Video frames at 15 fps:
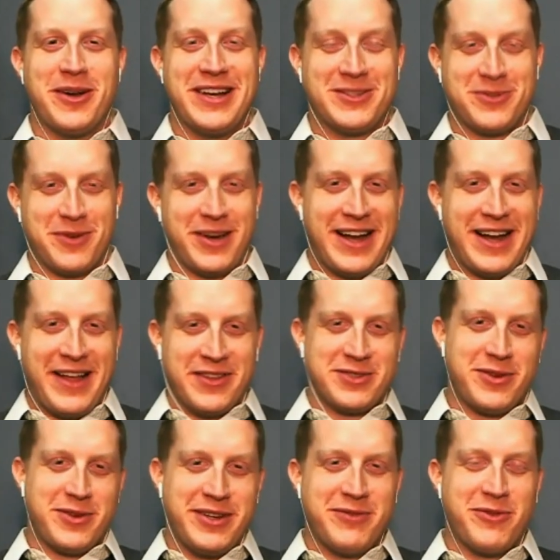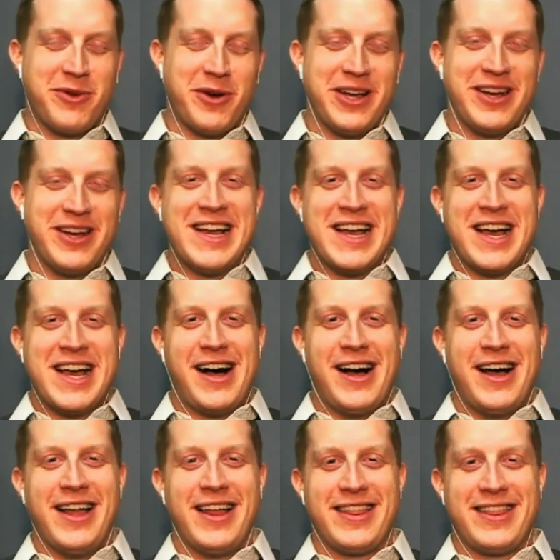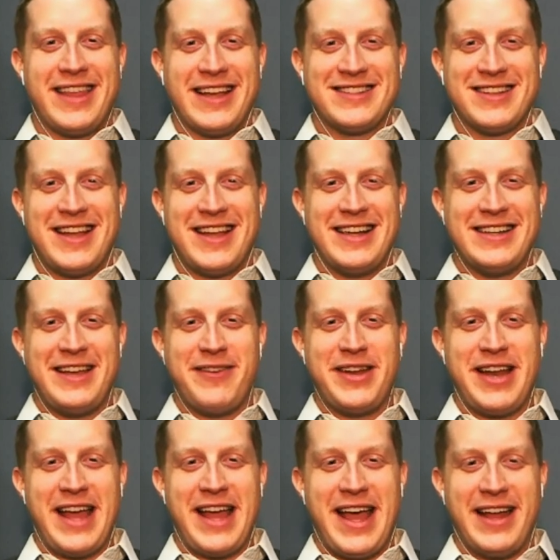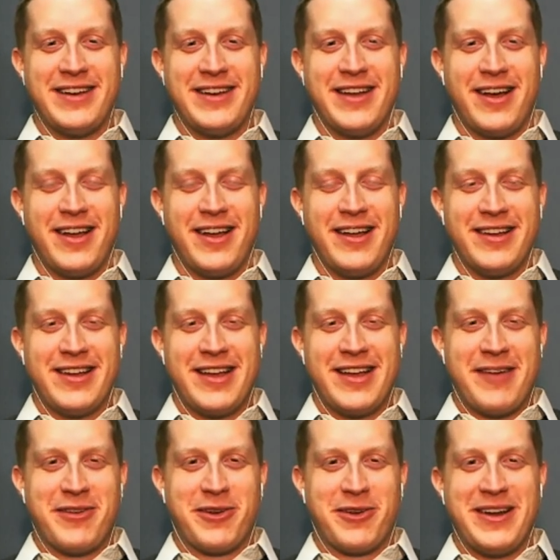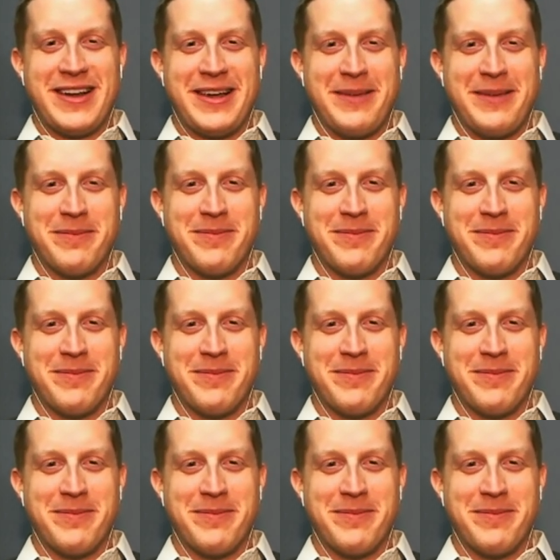and it's right on the screen for you. Thanks a lot, David, and have a great night.